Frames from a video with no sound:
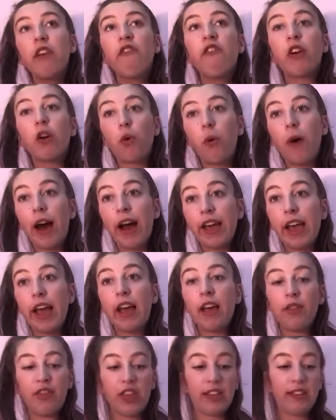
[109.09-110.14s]

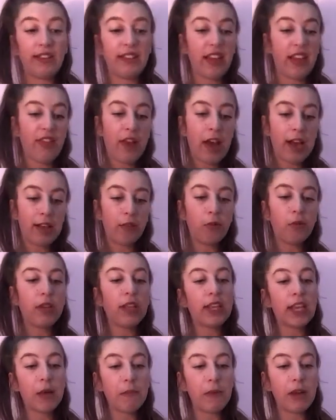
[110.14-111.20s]
require and things like that. So I'm
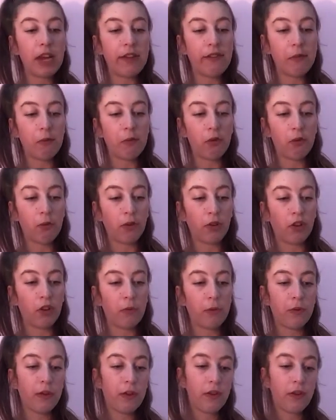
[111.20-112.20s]
going to get my Liverpool one up.